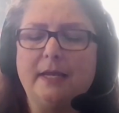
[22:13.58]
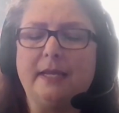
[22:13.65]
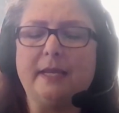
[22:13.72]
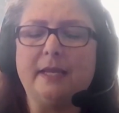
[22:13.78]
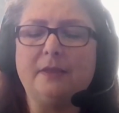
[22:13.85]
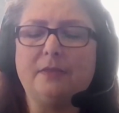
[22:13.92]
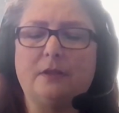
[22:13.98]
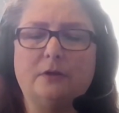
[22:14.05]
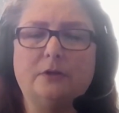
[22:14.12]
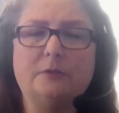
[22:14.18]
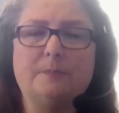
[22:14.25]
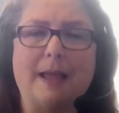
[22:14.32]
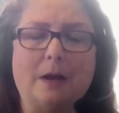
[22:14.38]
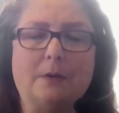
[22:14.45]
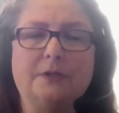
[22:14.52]
get those
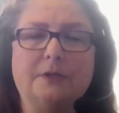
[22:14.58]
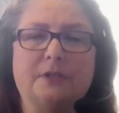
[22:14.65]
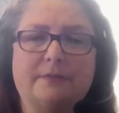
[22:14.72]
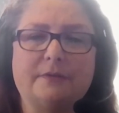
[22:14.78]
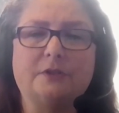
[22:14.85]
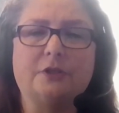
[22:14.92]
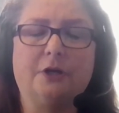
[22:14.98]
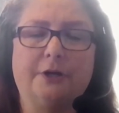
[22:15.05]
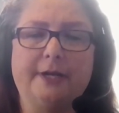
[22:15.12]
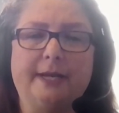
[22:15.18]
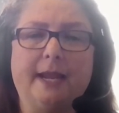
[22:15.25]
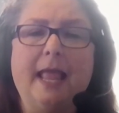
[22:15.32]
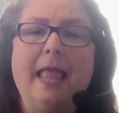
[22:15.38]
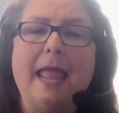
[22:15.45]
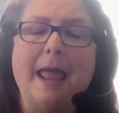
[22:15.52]
powers of
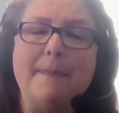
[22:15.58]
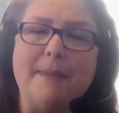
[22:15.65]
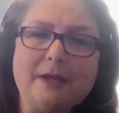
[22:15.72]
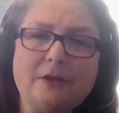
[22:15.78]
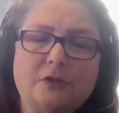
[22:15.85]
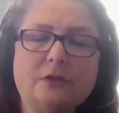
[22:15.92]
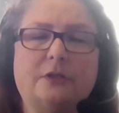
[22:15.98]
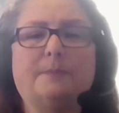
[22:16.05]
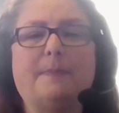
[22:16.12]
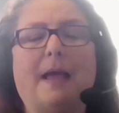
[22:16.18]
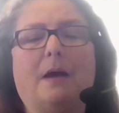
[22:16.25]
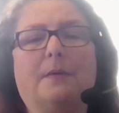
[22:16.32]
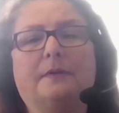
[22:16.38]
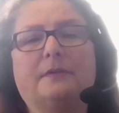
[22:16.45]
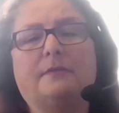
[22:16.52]
attorney and make sure those
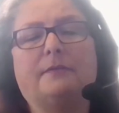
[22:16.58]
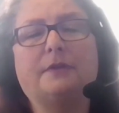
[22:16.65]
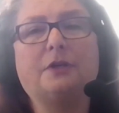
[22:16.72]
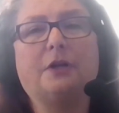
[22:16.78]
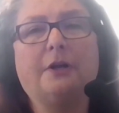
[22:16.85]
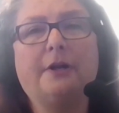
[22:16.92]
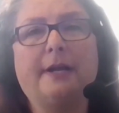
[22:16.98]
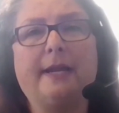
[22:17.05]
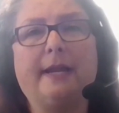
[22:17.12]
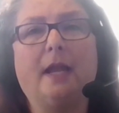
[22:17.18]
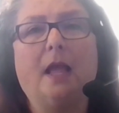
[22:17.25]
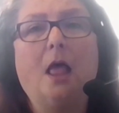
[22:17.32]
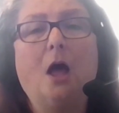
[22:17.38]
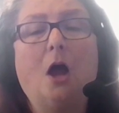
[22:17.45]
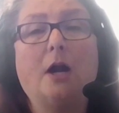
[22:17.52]
powers of
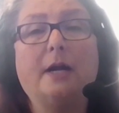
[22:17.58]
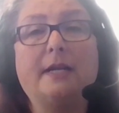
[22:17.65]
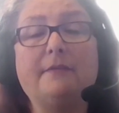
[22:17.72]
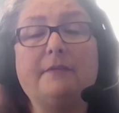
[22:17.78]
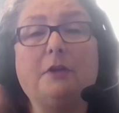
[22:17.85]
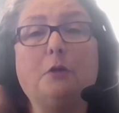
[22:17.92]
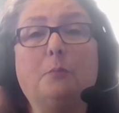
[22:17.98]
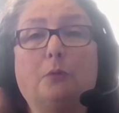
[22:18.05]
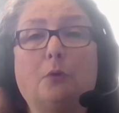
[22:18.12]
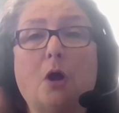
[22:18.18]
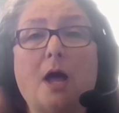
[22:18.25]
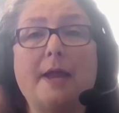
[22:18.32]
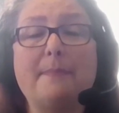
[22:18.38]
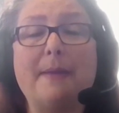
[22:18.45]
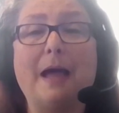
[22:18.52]
attorney are giving you
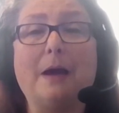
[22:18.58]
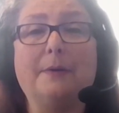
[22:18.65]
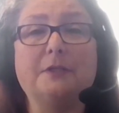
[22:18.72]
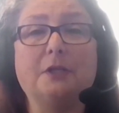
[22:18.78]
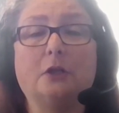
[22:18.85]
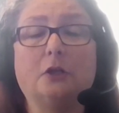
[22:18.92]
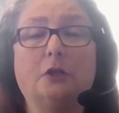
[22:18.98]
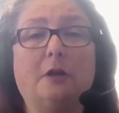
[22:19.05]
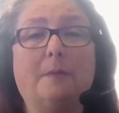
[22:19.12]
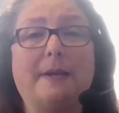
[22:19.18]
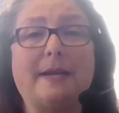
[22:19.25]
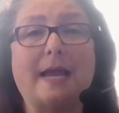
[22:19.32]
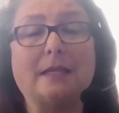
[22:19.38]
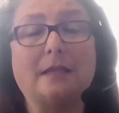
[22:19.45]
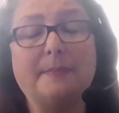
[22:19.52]
broad powers, including
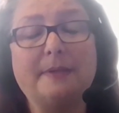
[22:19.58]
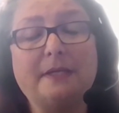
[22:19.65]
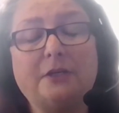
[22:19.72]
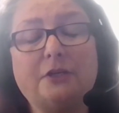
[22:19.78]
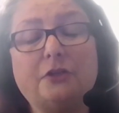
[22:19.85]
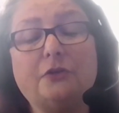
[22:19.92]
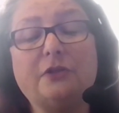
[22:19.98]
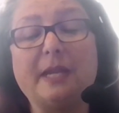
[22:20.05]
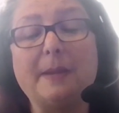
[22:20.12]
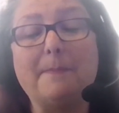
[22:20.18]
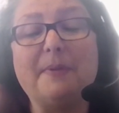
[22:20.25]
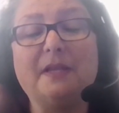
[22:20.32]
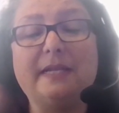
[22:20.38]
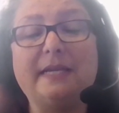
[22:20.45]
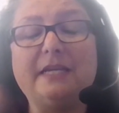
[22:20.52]
but not limited to the
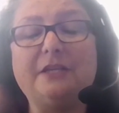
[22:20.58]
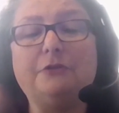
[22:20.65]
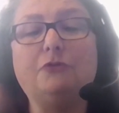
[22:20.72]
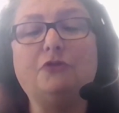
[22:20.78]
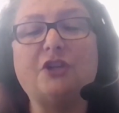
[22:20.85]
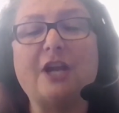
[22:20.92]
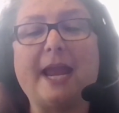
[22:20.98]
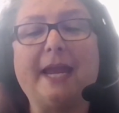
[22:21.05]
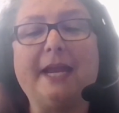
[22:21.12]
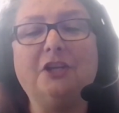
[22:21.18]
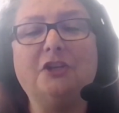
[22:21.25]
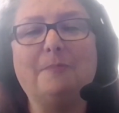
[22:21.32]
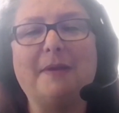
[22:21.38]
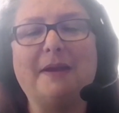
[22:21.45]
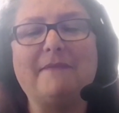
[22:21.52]
ability to
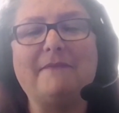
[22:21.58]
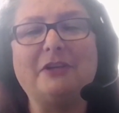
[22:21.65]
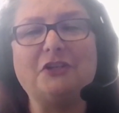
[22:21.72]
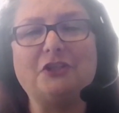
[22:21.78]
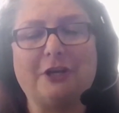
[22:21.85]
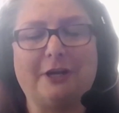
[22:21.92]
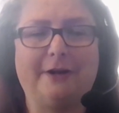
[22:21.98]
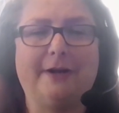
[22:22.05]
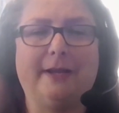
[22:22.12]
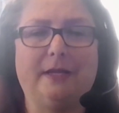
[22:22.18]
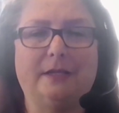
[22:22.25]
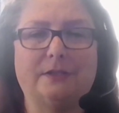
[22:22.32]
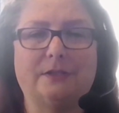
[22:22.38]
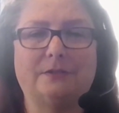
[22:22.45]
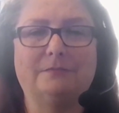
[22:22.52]
change
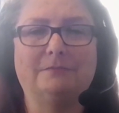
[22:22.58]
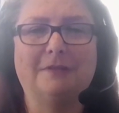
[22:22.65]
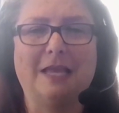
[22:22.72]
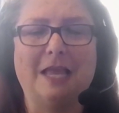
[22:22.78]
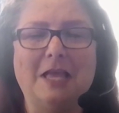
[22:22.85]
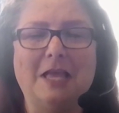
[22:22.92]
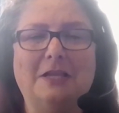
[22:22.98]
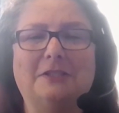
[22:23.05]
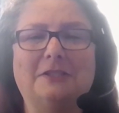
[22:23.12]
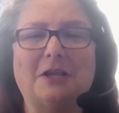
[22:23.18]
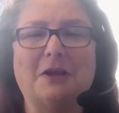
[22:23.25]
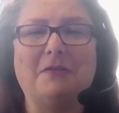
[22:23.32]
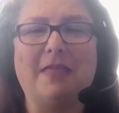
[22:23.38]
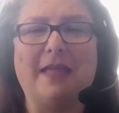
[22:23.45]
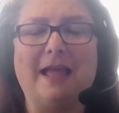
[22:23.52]
beneficiaries
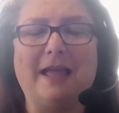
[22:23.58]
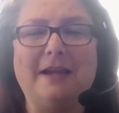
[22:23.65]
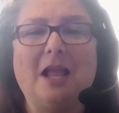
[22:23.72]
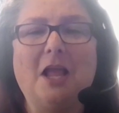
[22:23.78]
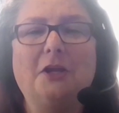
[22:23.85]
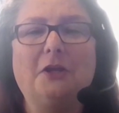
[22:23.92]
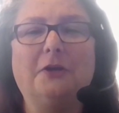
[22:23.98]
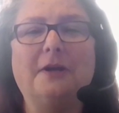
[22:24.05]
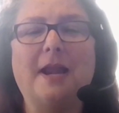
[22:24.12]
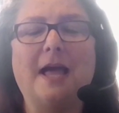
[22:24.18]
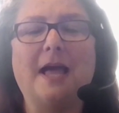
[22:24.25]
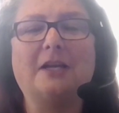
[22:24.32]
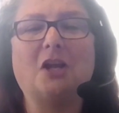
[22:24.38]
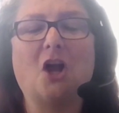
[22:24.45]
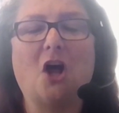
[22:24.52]
so that you're
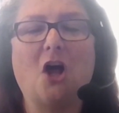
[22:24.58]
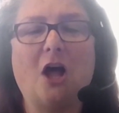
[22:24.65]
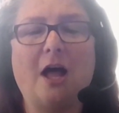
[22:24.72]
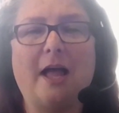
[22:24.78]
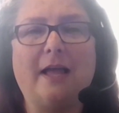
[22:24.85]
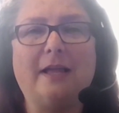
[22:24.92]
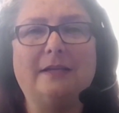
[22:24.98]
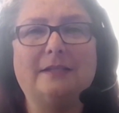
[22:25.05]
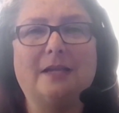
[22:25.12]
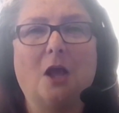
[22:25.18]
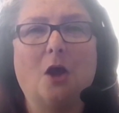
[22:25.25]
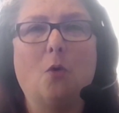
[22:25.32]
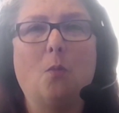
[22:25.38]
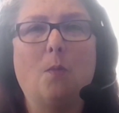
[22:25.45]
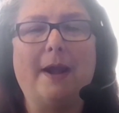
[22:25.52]
not caught
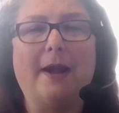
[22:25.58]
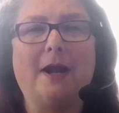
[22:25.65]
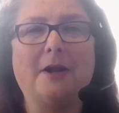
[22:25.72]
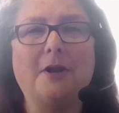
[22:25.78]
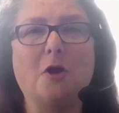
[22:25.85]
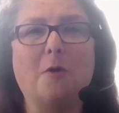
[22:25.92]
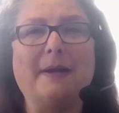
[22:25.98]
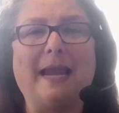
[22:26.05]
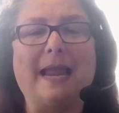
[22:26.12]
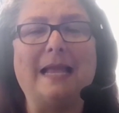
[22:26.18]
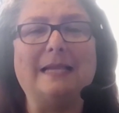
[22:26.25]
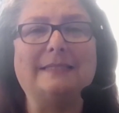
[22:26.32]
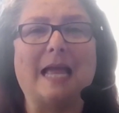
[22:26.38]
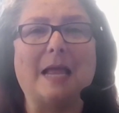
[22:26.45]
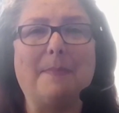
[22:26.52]
where nobody
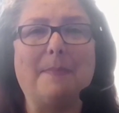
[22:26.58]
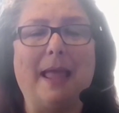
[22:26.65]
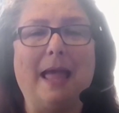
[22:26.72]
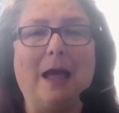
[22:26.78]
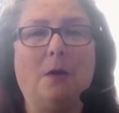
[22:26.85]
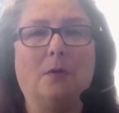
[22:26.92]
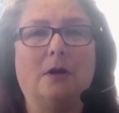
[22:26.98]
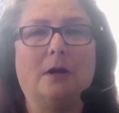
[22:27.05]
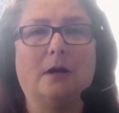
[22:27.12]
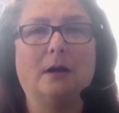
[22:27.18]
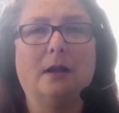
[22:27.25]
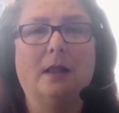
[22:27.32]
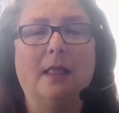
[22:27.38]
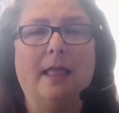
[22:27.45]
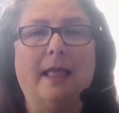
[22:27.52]
has that power
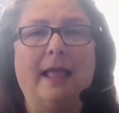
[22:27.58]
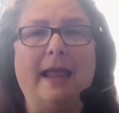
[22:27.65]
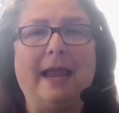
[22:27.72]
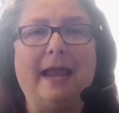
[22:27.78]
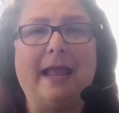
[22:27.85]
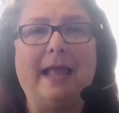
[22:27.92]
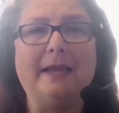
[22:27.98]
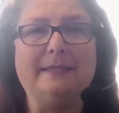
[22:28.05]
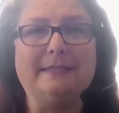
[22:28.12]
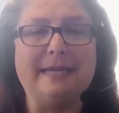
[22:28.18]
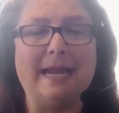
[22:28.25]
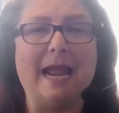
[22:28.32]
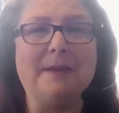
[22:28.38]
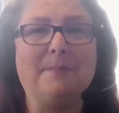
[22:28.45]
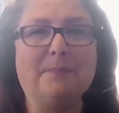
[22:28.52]
and
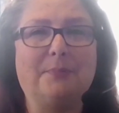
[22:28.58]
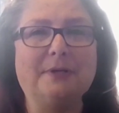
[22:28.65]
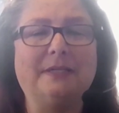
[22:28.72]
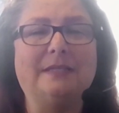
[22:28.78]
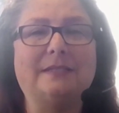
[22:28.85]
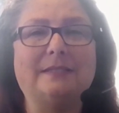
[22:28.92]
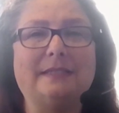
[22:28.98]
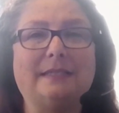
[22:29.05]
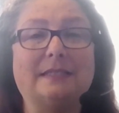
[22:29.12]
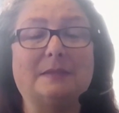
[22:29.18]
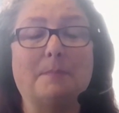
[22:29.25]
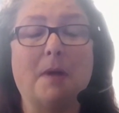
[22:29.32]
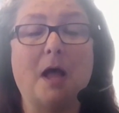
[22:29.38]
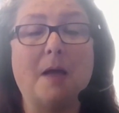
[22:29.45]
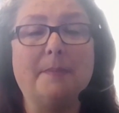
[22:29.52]
dad
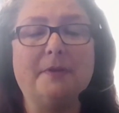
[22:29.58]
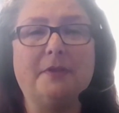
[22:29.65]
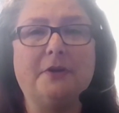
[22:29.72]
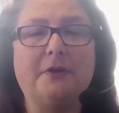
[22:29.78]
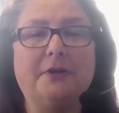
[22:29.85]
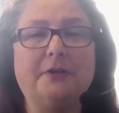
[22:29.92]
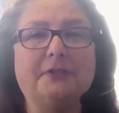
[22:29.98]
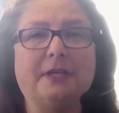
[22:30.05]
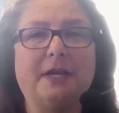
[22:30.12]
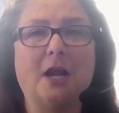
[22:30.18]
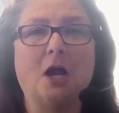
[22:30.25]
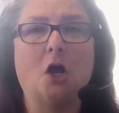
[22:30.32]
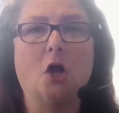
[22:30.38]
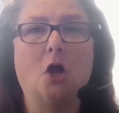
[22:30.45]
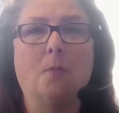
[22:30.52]
predeceased mom in the nursing
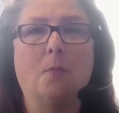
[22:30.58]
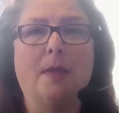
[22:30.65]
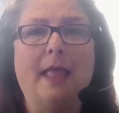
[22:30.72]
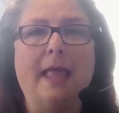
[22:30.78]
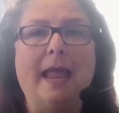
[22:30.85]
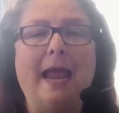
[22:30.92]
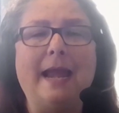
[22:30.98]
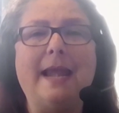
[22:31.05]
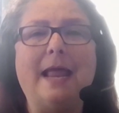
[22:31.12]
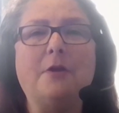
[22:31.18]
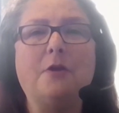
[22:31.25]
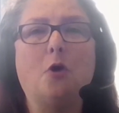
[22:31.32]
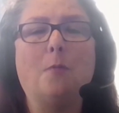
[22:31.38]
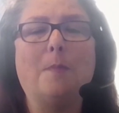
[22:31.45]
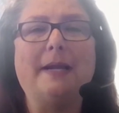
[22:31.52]
home, and now
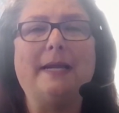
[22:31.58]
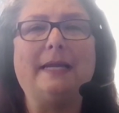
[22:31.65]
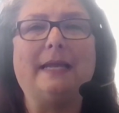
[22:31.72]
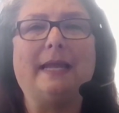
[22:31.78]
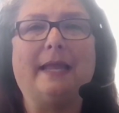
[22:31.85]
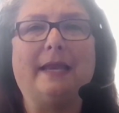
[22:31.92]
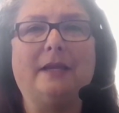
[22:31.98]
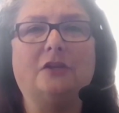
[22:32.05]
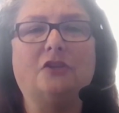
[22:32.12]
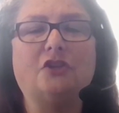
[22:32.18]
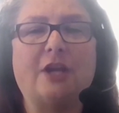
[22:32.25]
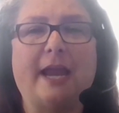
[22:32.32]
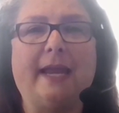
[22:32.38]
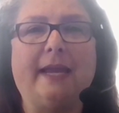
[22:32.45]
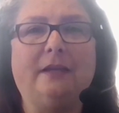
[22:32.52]
nobody can
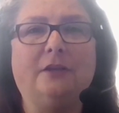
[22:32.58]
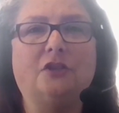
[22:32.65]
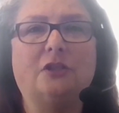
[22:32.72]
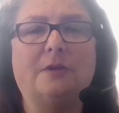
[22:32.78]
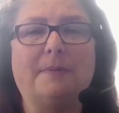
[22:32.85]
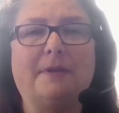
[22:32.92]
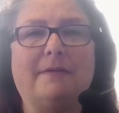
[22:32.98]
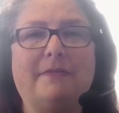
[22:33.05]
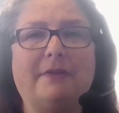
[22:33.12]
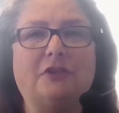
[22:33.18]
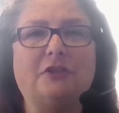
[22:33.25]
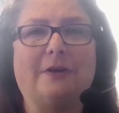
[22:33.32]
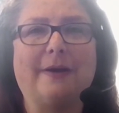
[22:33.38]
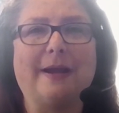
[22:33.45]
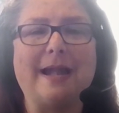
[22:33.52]
change the
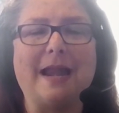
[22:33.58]
beneficiary.